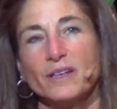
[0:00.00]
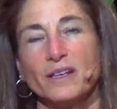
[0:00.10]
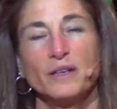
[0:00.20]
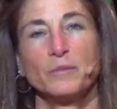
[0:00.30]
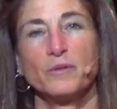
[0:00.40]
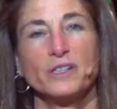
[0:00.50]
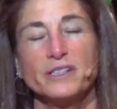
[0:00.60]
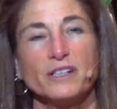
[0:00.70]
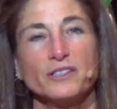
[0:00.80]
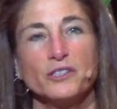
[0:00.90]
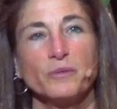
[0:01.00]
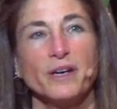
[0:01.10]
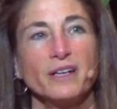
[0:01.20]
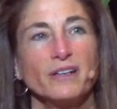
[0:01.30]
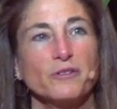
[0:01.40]
in a more intelligent
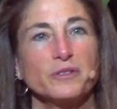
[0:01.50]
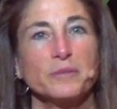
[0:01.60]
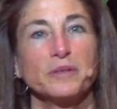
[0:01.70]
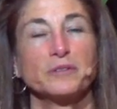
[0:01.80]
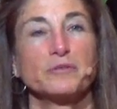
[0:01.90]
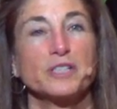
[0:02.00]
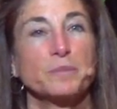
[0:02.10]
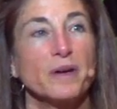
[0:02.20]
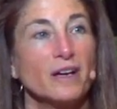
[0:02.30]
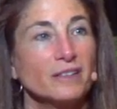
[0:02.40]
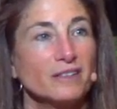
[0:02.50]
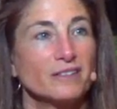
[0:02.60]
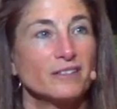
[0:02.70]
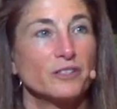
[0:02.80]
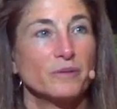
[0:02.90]
way. In other words, I'm able to respond to
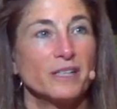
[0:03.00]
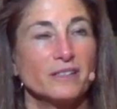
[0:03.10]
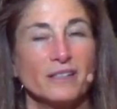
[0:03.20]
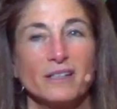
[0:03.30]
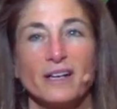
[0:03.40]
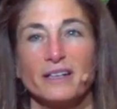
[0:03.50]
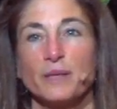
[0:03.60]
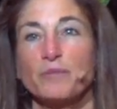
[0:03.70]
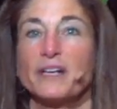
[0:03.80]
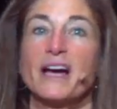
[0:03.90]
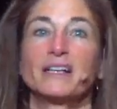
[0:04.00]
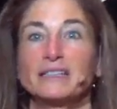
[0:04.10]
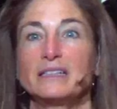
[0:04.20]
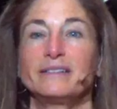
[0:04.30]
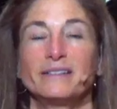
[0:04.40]
the situation and not keep
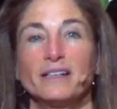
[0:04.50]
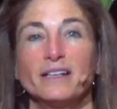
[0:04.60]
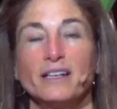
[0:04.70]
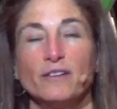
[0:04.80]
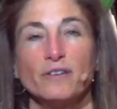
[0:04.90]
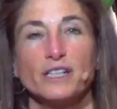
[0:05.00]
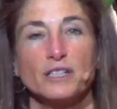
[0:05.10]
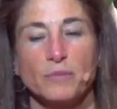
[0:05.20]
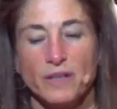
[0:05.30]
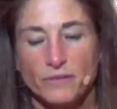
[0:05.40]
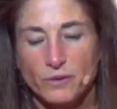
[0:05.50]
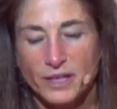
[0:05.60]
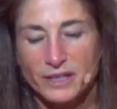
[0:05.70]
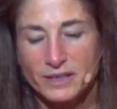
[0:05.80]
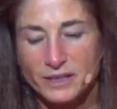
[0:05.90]
reacting and tugging and raising my
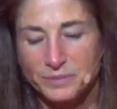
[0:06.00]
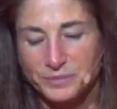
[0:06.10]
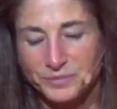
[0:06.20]
voice.